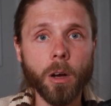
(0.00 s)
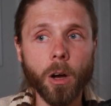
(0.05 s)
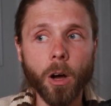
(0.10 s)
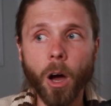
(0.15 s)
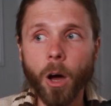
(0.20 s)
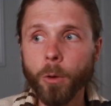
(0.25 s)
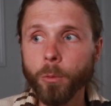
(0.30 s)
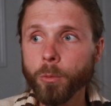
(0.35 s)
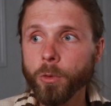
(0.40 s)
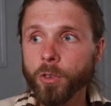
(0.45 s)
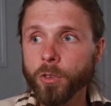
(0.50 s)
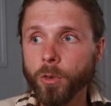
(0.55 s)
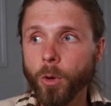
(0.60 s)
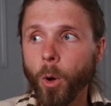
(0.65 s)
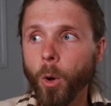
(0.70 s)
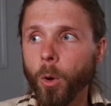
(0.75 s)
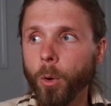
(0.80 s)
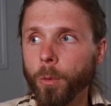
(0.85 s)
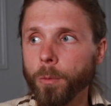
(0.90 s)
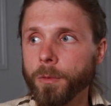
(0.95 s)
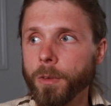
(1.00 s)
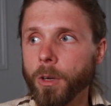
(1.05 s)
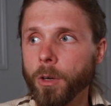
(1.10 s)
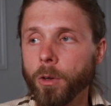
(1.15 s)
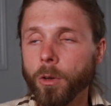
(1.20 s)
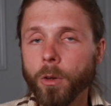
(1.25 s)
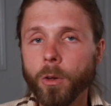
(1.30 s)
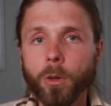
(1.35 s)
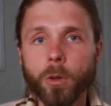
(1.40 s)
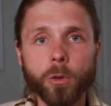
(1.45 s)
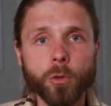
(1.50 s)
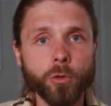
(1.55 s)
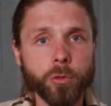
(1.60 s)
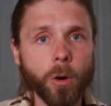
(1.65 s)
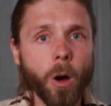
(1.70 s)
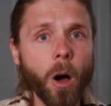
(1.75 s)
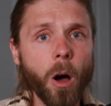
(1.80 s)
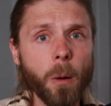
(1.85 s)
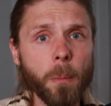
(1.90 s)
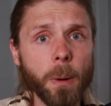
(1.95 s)
unresolved
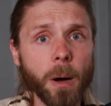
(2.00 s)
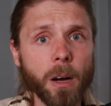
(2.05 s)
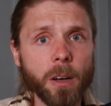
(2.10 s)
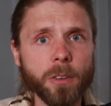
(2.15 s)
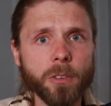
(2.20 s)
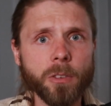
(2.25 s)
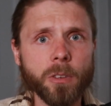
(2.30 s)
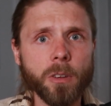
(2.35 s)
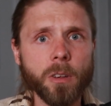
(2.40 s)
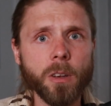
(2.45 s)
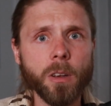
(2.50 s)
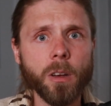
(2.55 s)
traumas,